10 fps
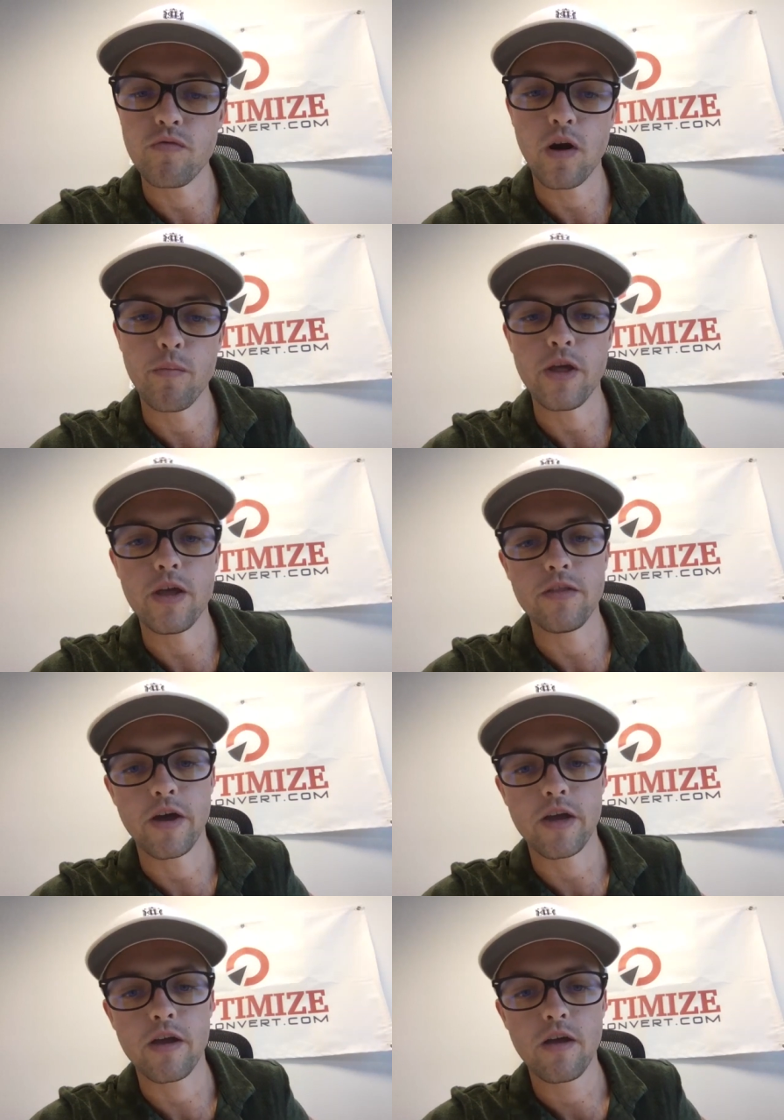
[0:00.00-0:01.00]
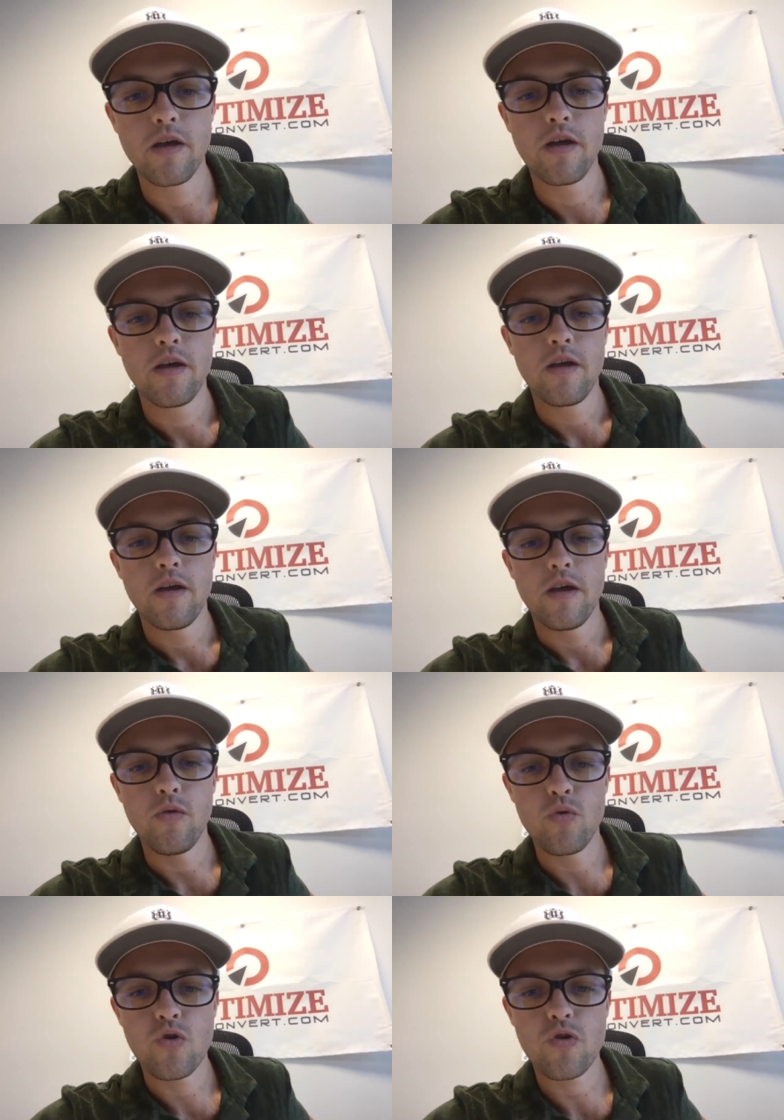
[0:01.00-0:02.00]
from it, and like it
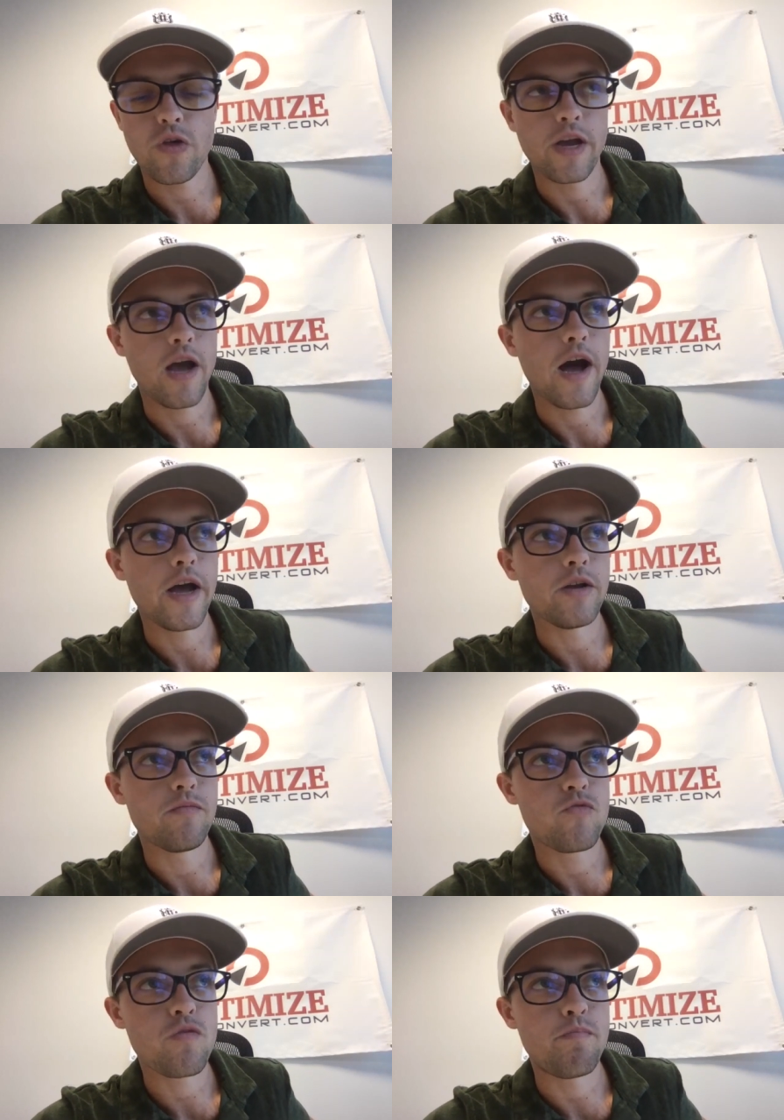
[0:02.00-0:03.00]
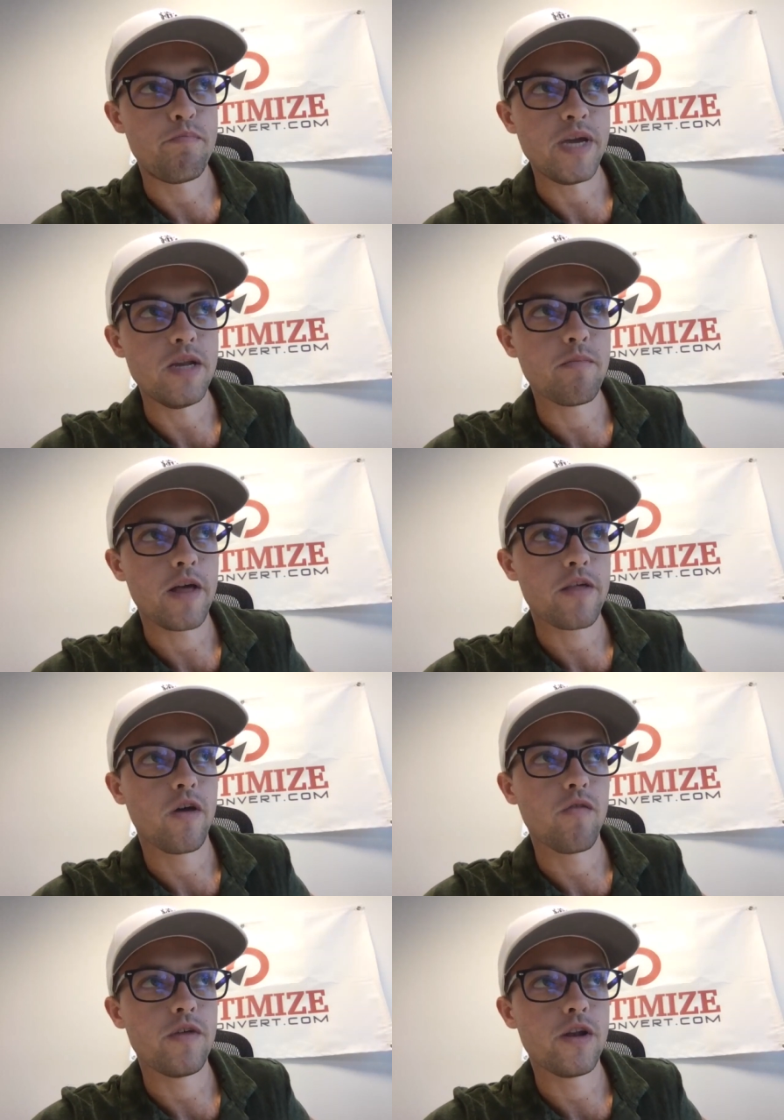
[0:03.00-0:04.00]
was just like I'd just beaten
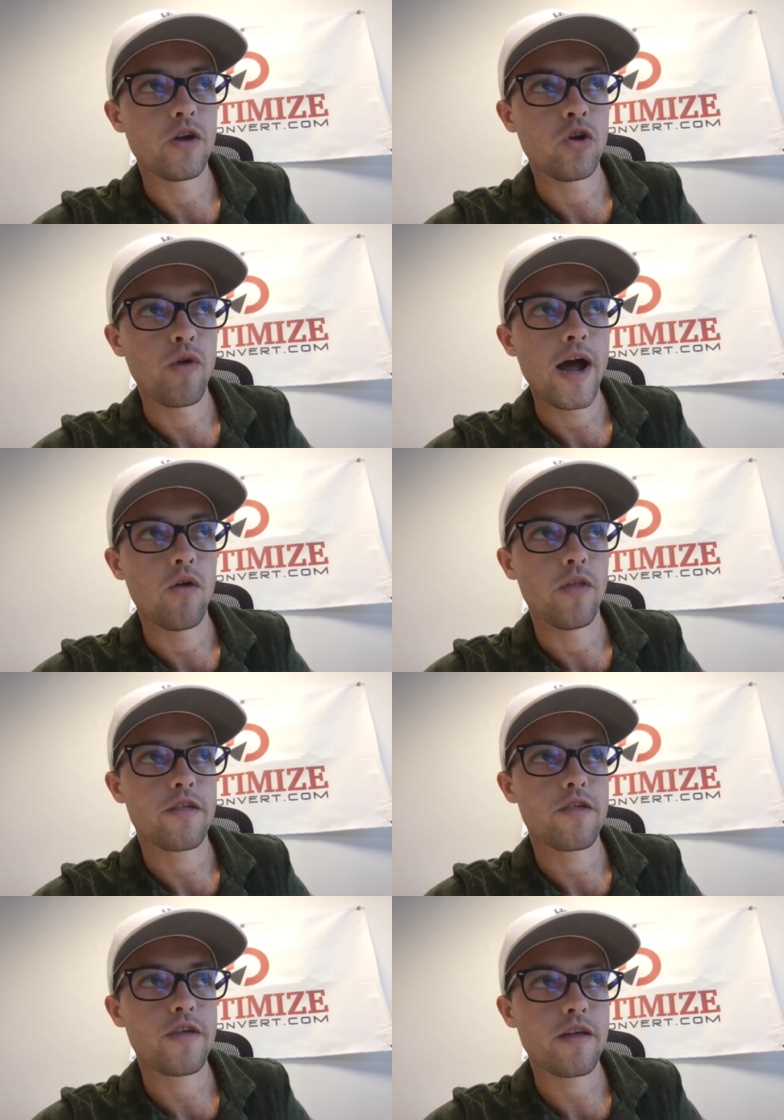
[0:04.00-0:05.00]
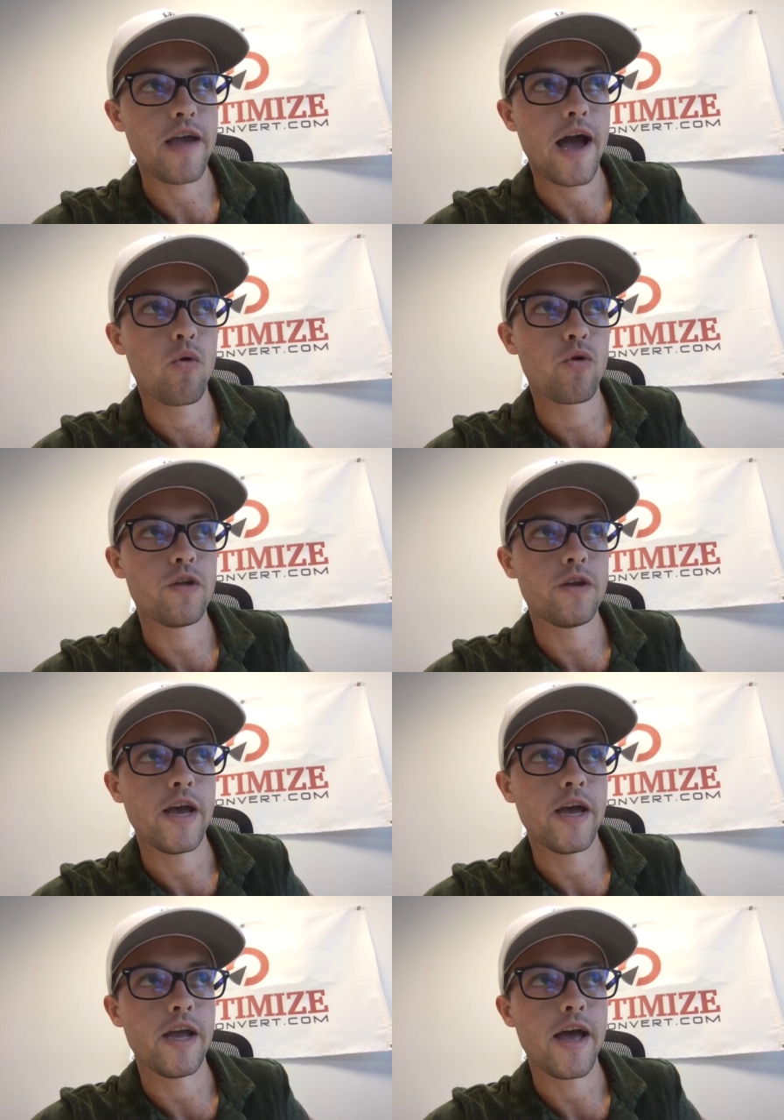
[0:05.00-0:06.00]
myself into the ground like six hours a
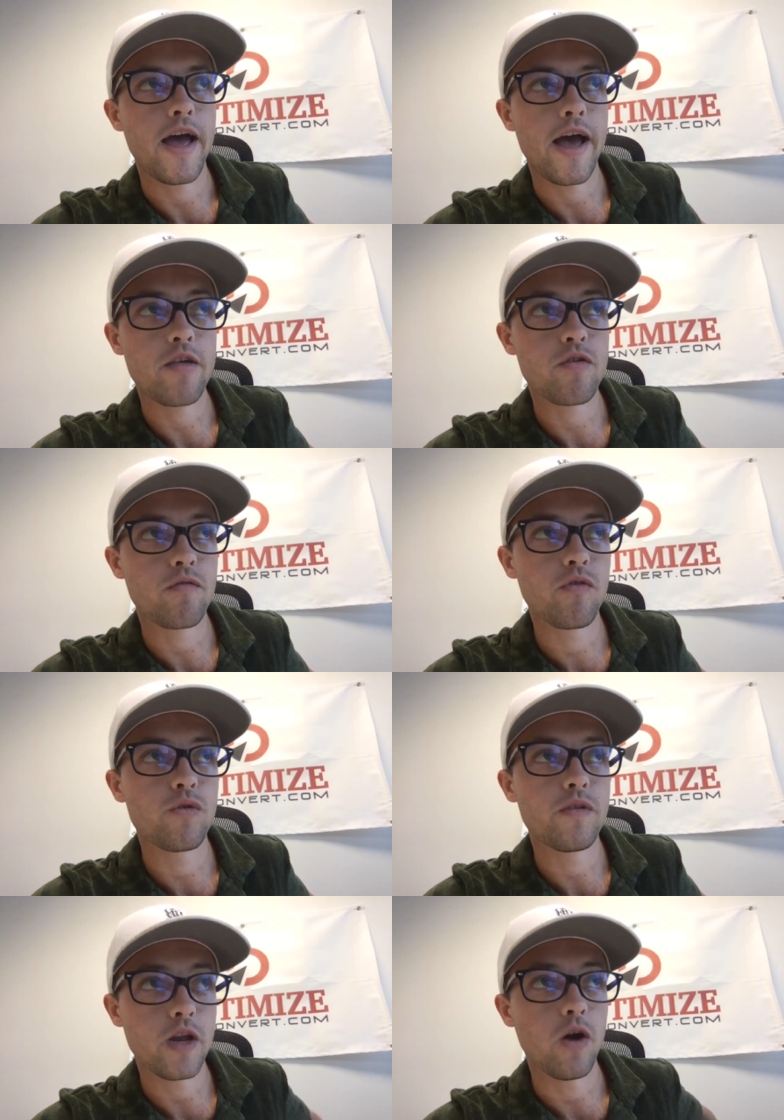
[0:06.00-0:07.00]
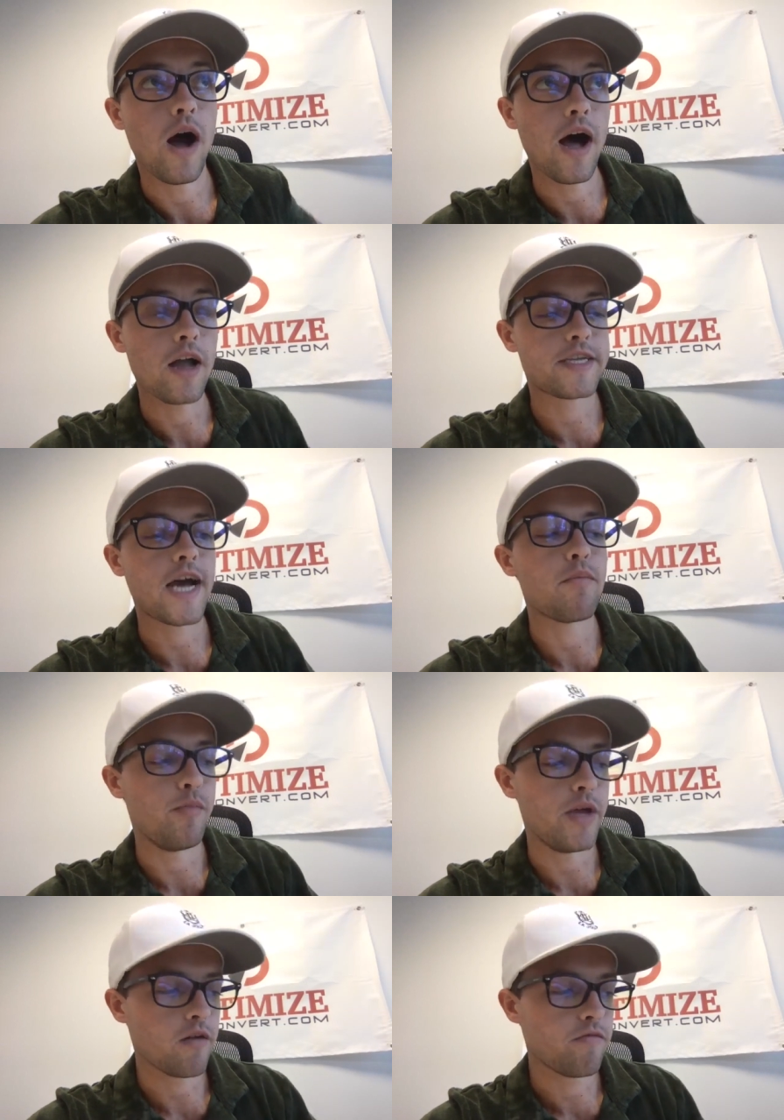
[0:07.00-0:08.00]
day as a full you know on top of
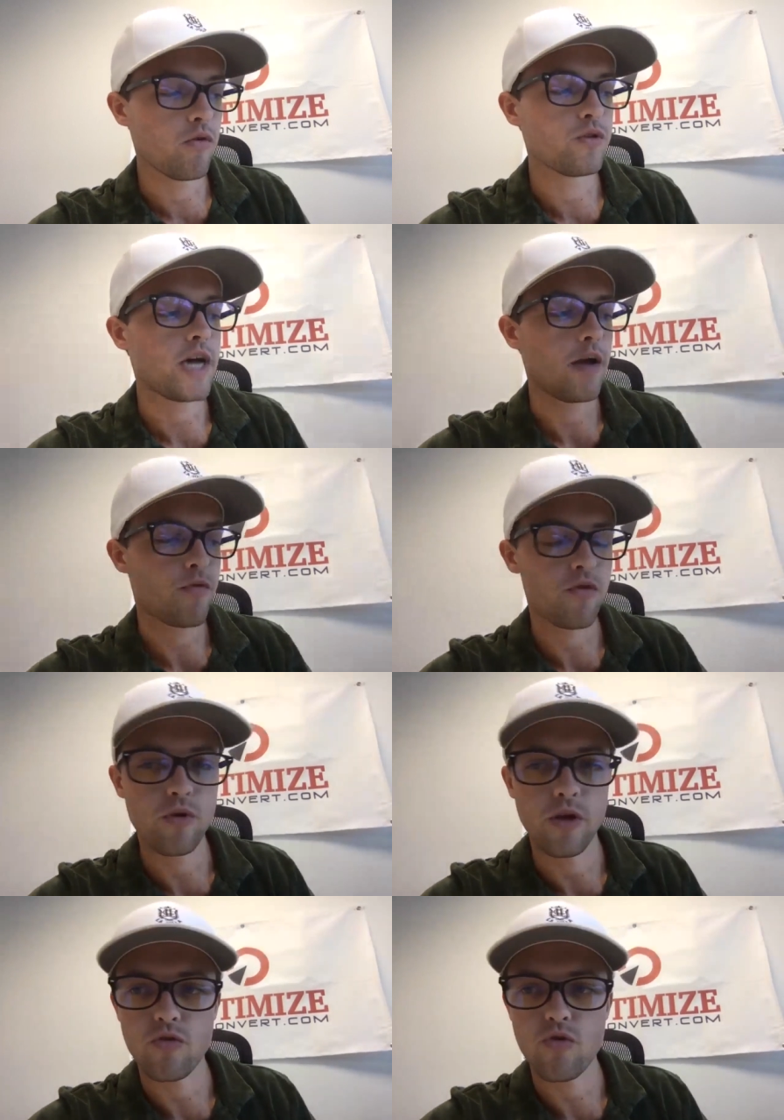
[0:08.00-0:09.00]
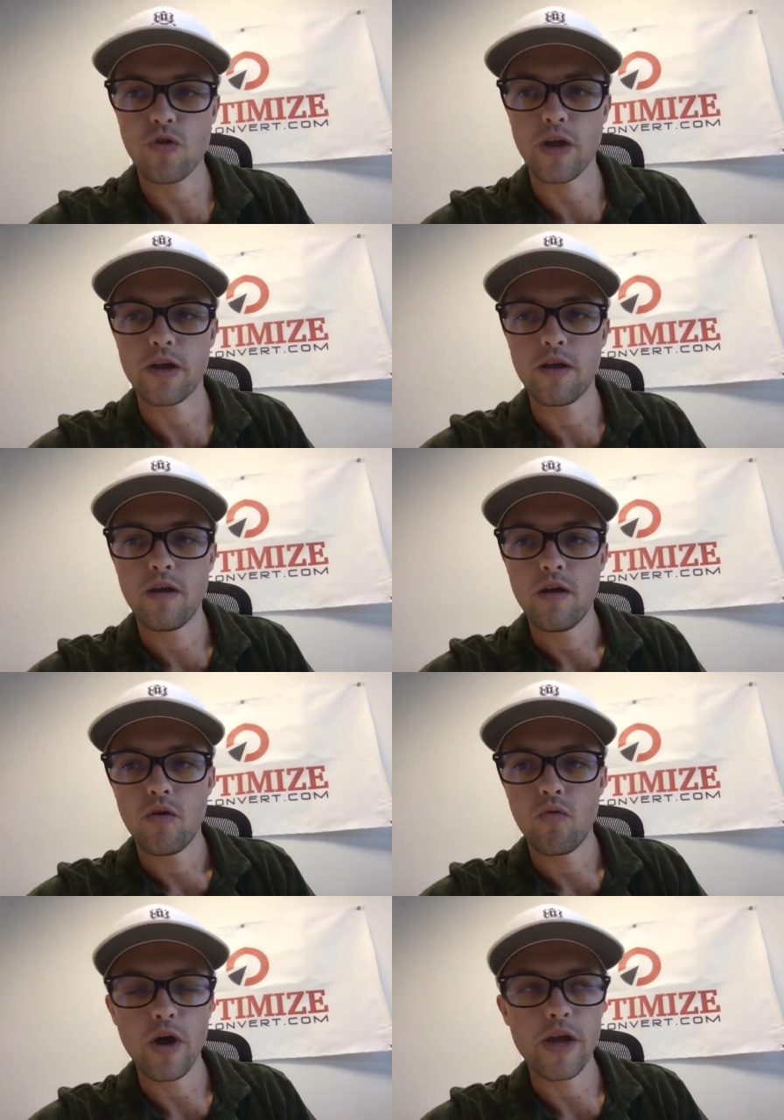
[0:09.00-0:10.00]
being a full time student, just like
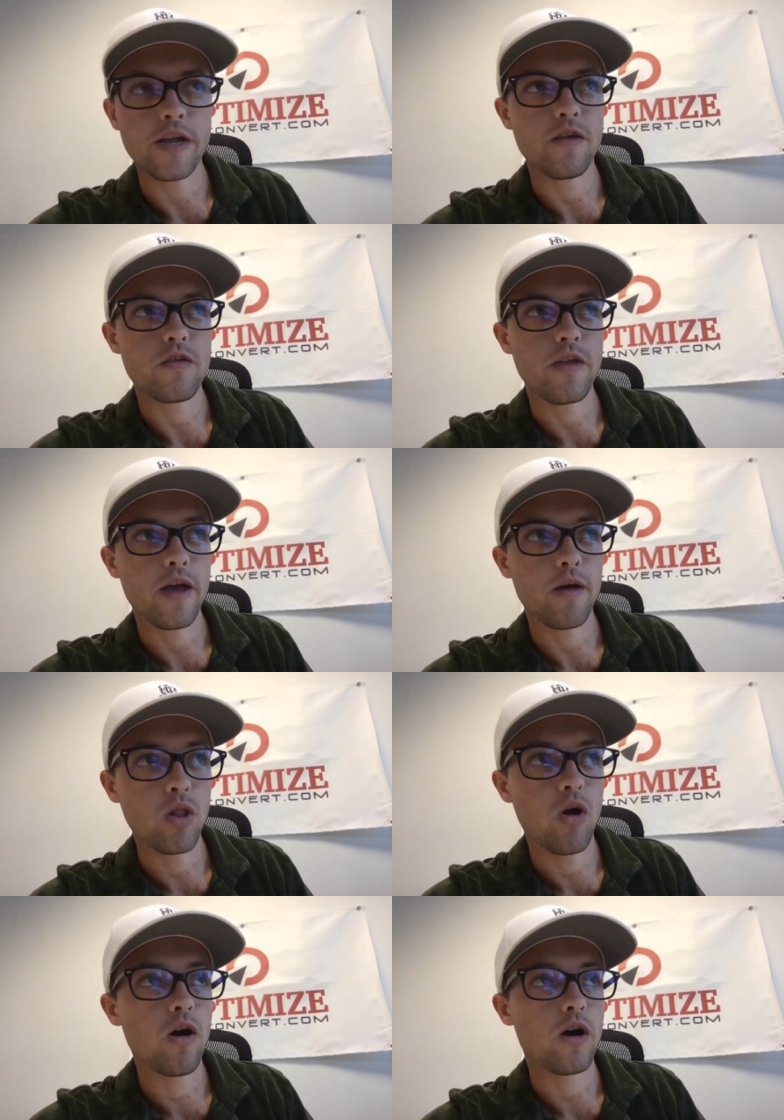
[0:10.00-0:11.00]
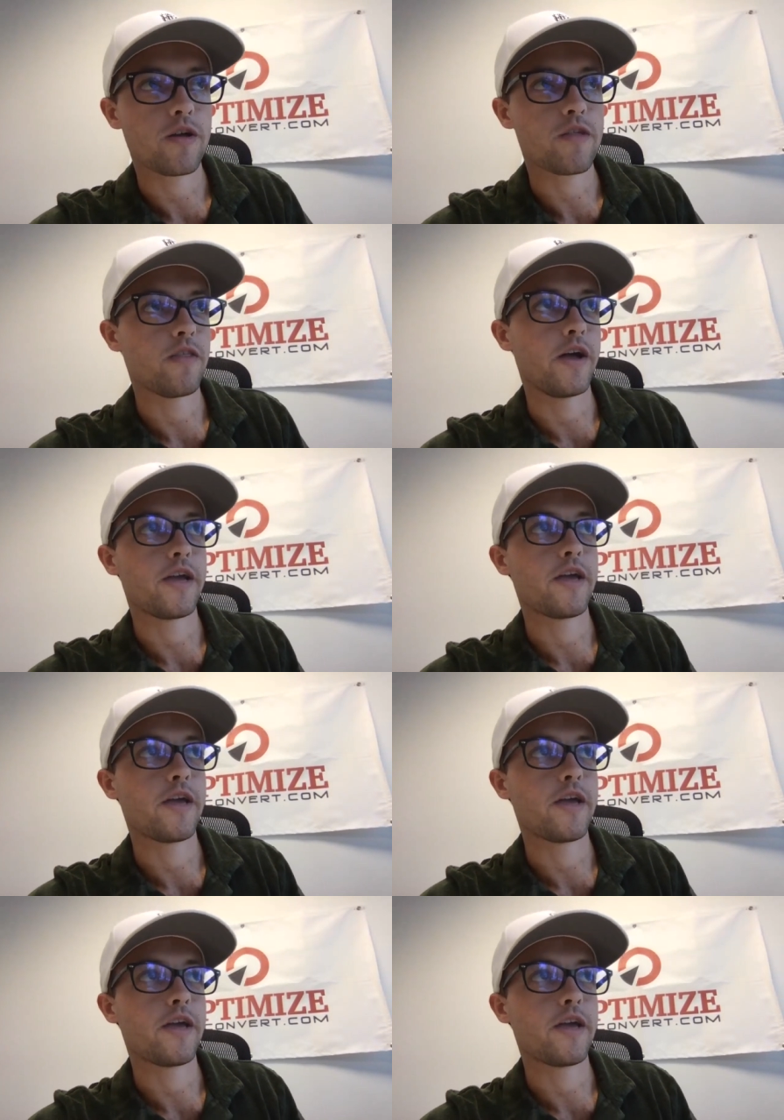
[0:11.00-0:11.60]
writing these damn blogs and like